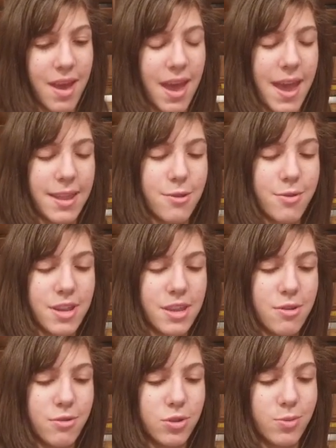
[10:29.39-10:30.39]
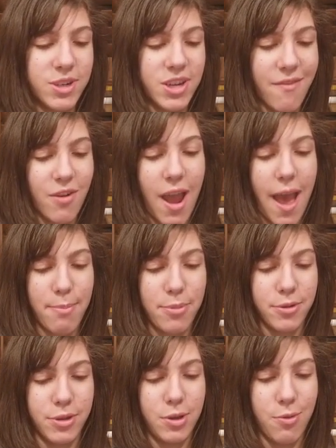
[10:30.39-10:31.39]
And you can use whichever
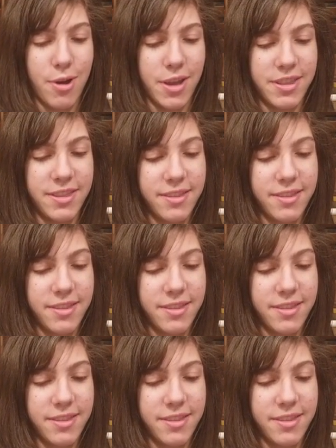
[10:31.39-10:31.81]
apple you want.